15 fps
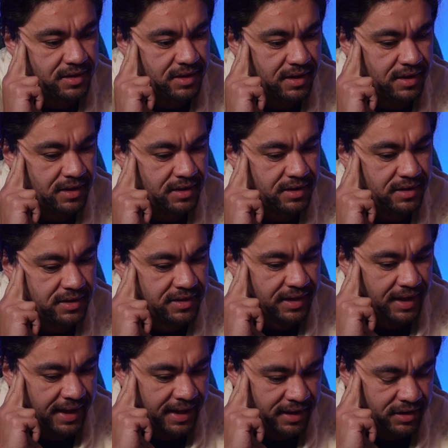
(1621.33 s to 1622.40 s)
and
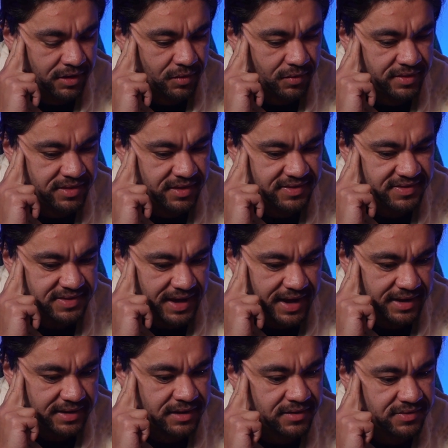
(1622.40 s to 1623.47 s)
the anger and the
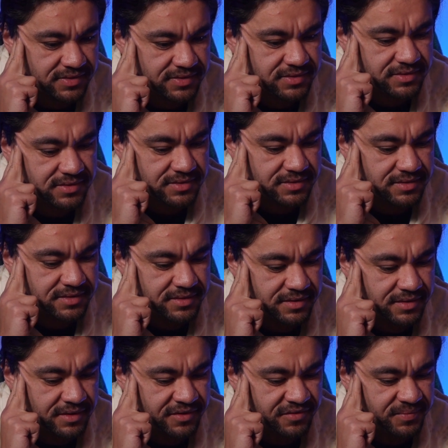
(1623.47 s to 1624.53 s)
sadness
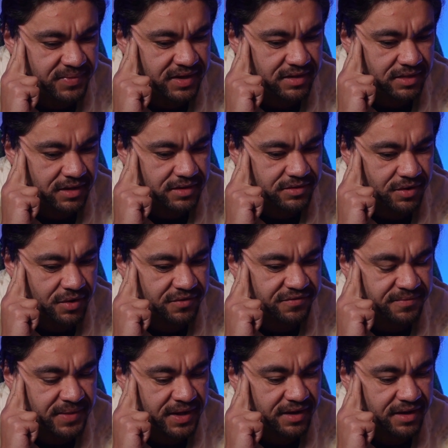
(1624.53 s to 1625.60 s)
of being let go
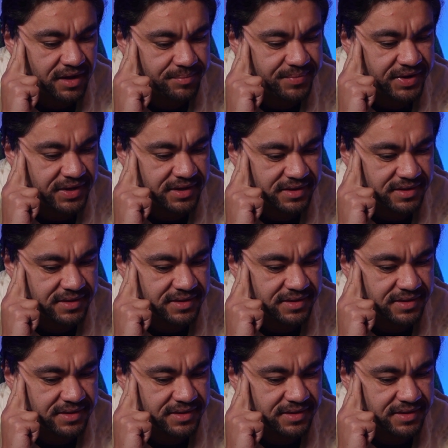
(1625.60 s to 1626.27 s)
from that company.